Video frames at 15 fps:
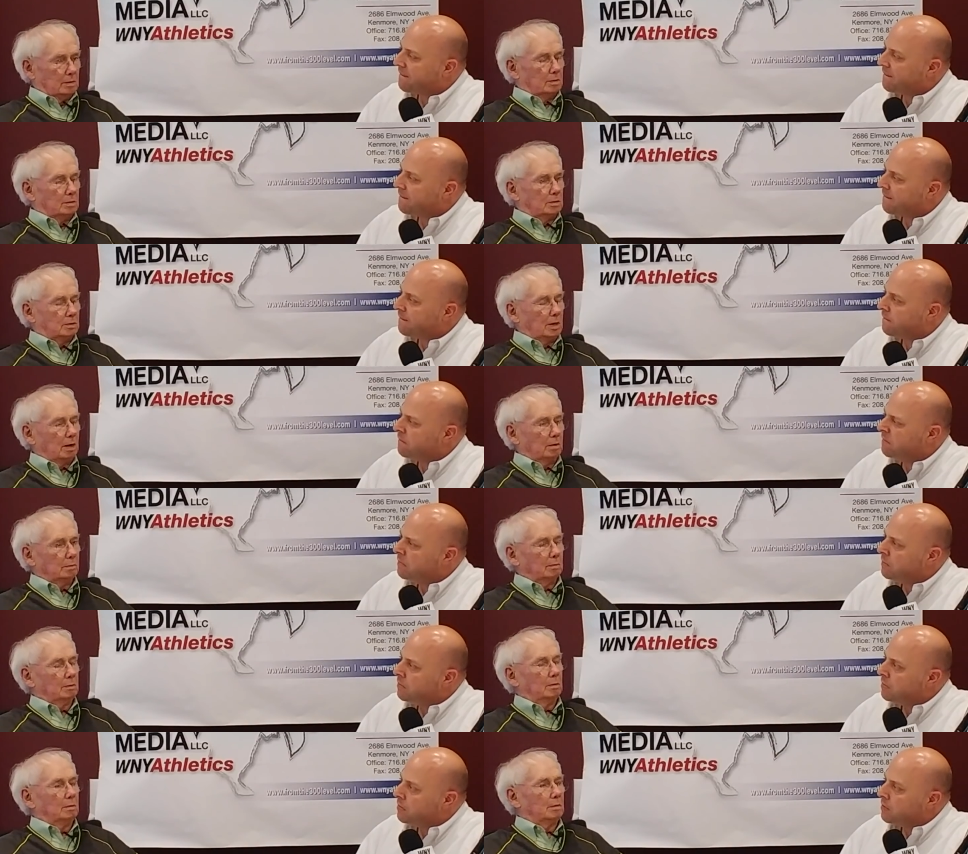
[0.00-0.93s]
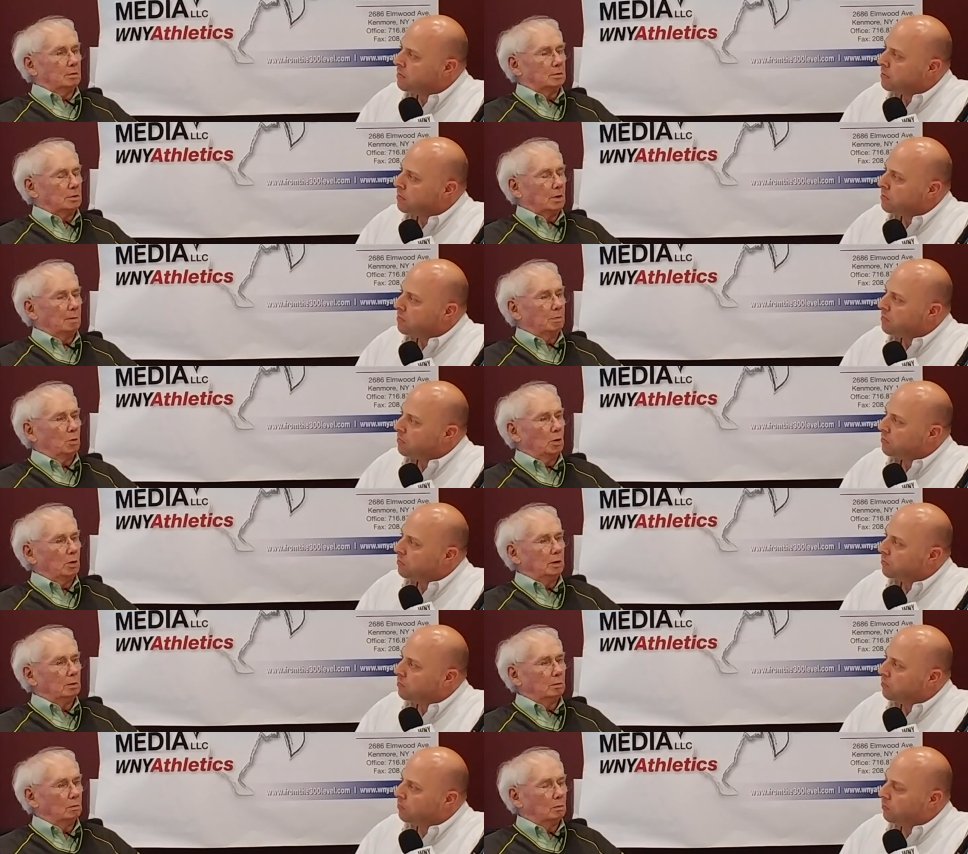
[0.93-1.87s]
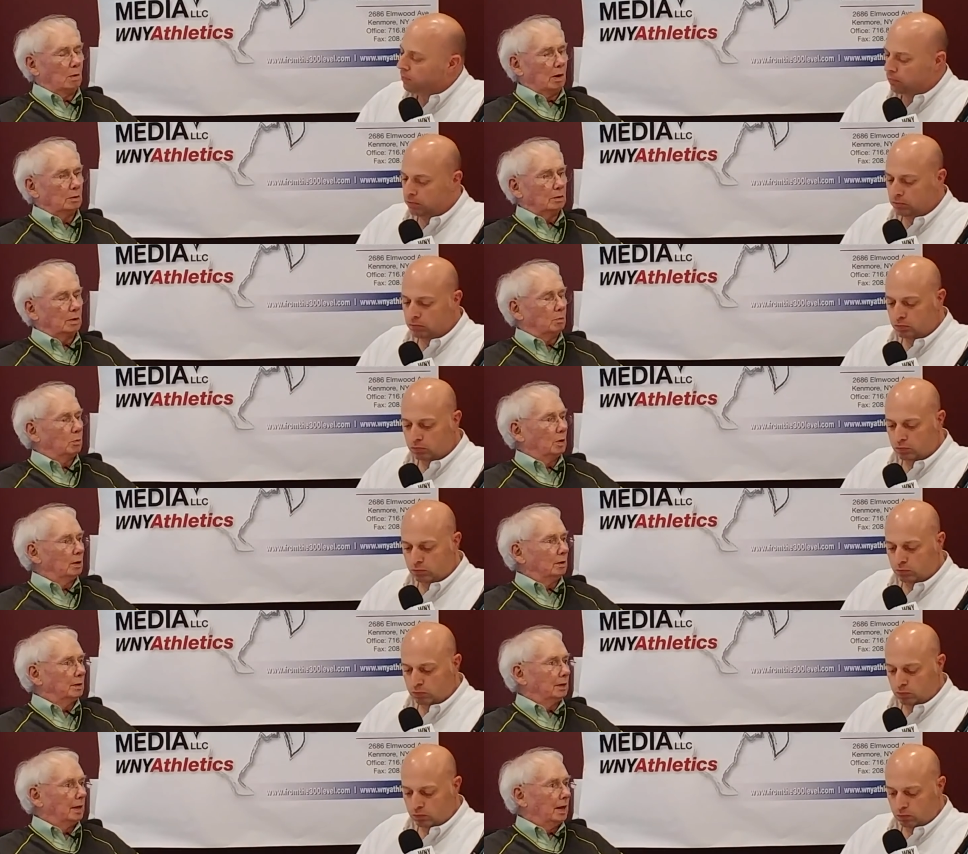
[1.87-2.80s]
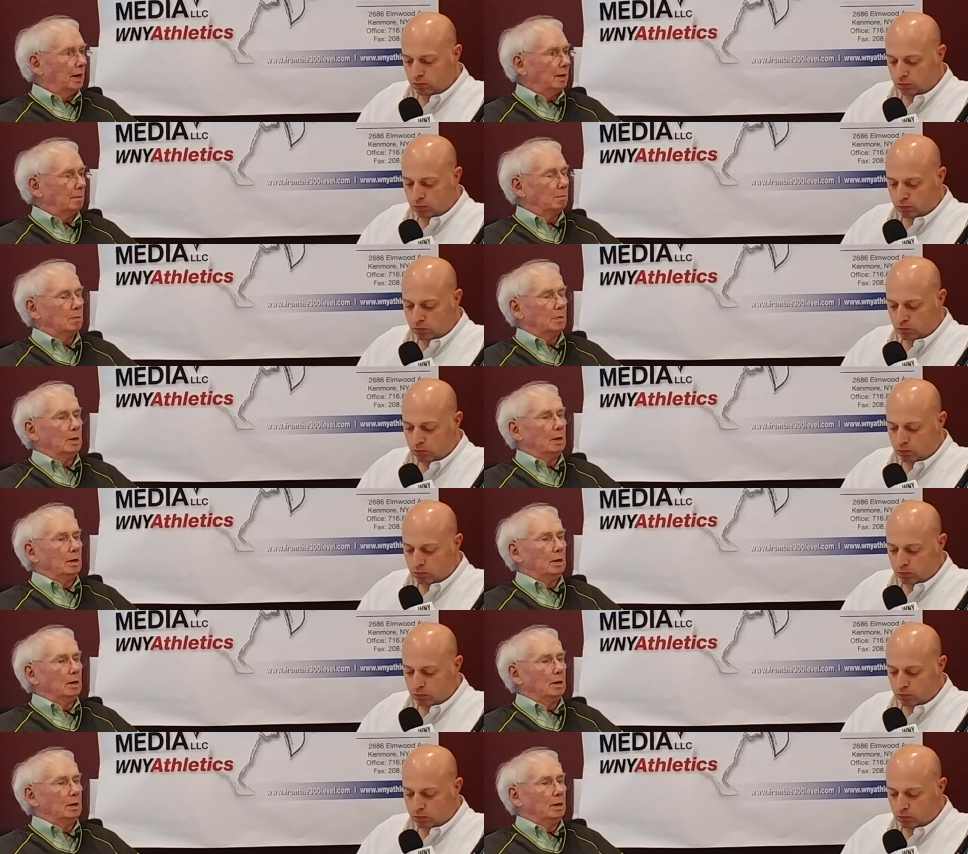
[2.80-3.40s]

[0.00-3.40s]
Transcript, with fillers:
Speaker 1: stop Starpoint wound up winning the game,